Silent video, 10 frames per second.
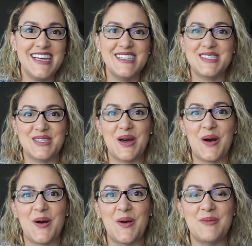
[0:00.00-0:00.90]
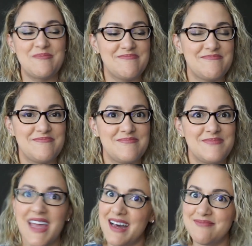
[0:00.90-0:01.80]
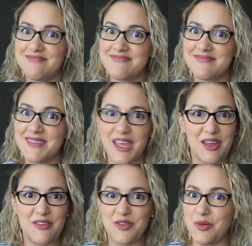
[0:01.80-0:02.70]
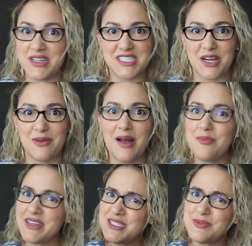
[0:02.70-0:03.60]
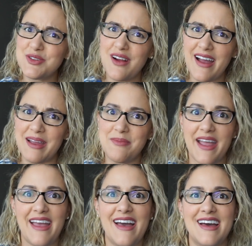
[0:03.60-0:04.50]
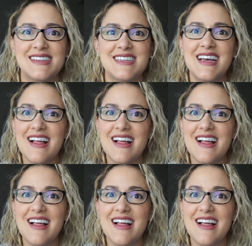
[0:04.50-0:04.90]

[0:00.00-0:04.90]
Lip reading: So yeah, if you want to stick around, please subscribe and